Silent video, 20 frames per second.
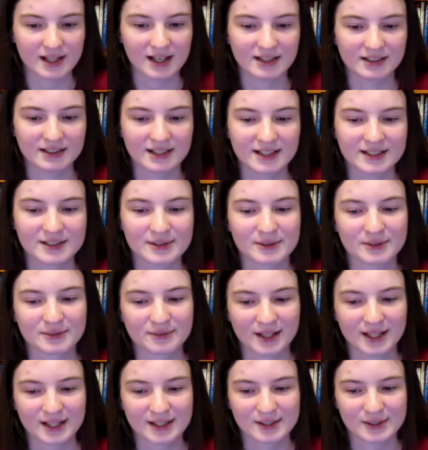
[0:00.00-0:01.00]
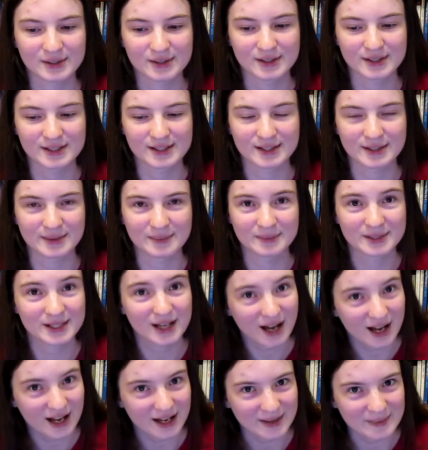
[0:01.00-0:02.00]
I'd like to reflect on some
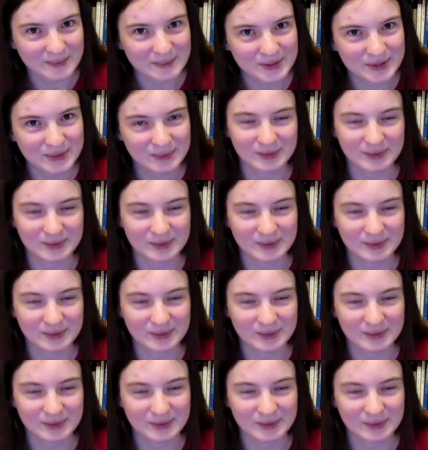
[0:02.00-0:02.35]
times